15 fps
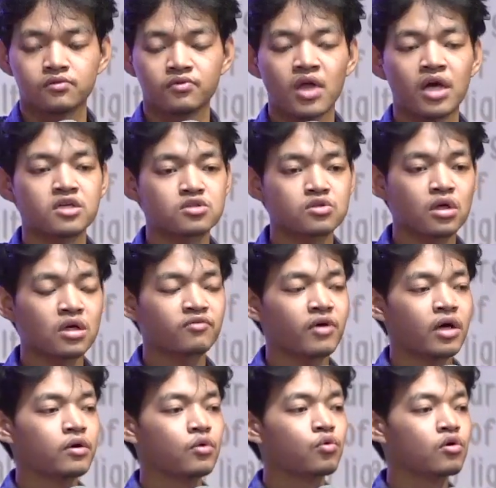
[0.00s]
that is not a
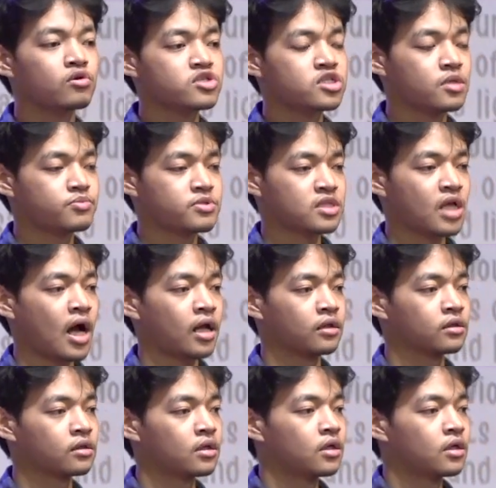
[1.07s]
very worship style.